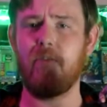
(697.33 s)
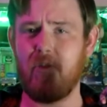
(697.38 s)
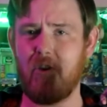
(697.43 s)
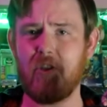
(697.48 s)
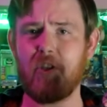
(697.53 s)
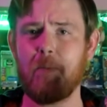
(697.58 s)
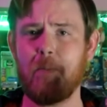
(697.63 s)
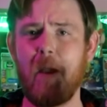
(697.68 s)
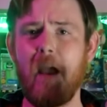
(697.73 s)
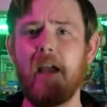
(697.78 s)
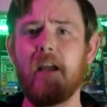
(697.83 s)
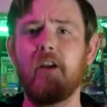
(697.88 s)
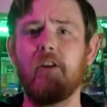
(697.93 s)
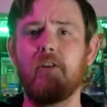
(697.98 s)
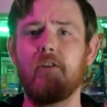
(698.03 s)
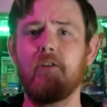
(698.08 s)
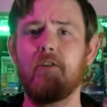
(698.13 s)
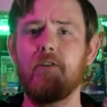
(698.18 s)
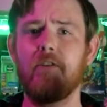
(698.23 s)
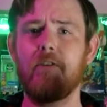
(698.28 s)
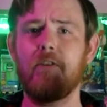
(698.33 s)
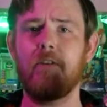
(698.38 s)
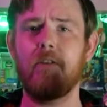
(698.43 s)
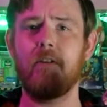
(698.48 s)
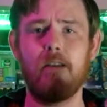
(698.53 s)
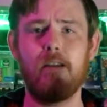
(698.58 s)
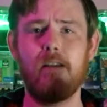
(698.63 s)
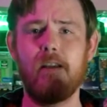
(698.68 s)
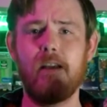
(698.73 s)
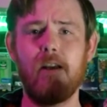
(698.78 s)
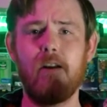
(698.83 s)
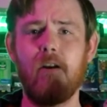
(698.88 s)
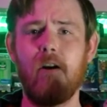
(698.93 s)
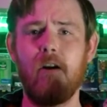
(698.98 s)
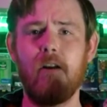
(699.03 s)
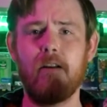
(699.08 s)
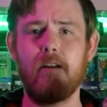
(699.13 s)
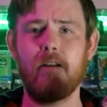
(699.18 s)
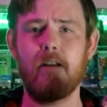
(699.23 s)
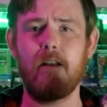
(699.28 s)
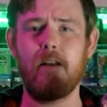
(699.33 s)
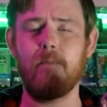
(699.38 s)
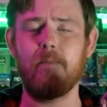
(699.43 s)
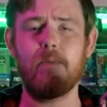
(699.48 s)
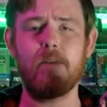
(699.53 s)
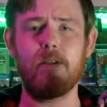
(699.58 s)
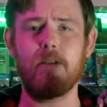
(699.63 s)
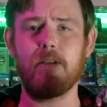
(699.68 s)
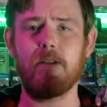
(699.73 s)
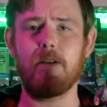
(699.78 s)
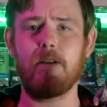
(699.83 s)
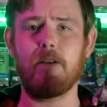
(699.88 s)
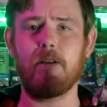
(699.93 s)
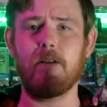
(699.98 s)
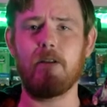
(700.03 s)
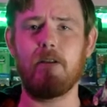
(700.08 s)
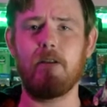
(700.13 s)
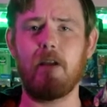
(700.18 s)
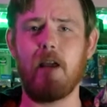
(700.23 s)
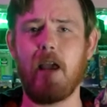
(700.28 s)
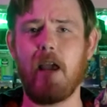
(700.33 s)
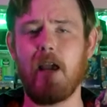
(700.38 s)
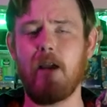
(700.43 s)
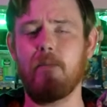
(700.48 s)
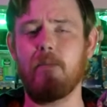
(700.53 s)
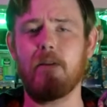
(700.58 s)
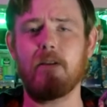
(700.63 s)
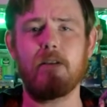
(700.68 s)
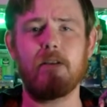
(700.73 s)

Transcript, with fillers: The Spenglers. Get on it, N B C, A B